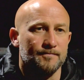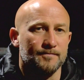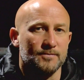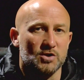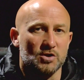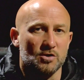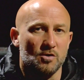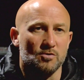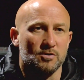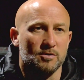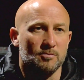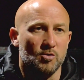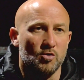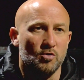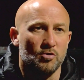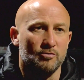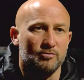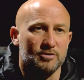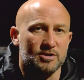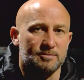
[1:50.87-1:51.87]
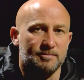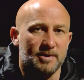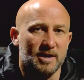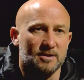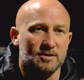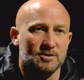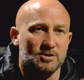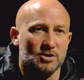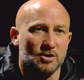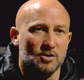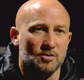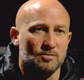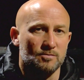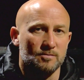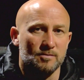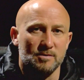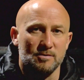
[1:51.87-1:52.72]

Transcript: showed them all the respect they're due.